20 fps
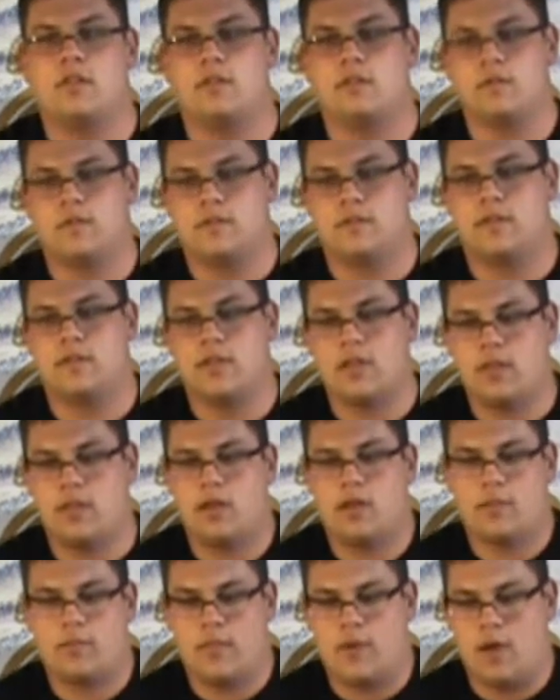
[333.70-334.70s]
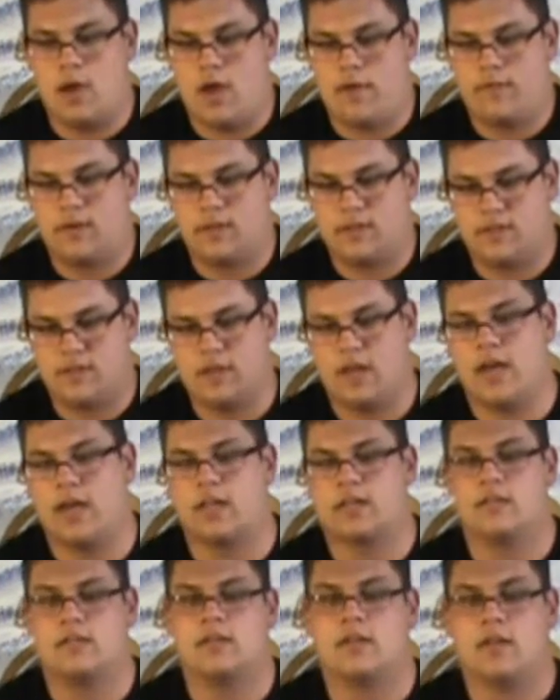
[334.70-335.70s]
you see them having
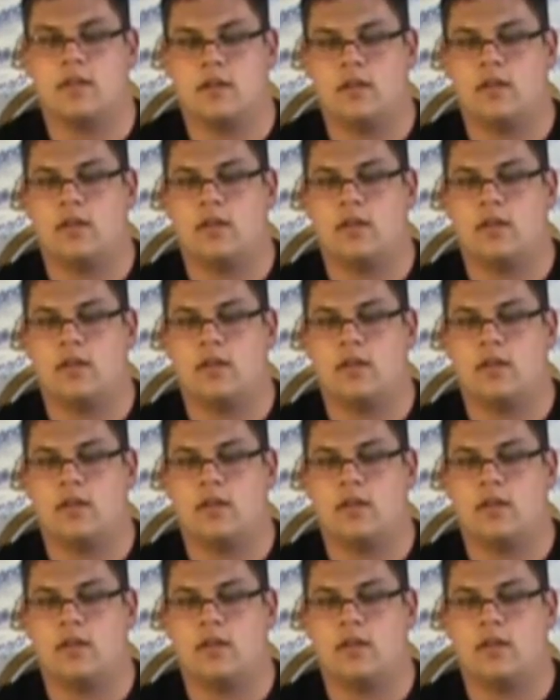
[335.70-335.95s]
sex.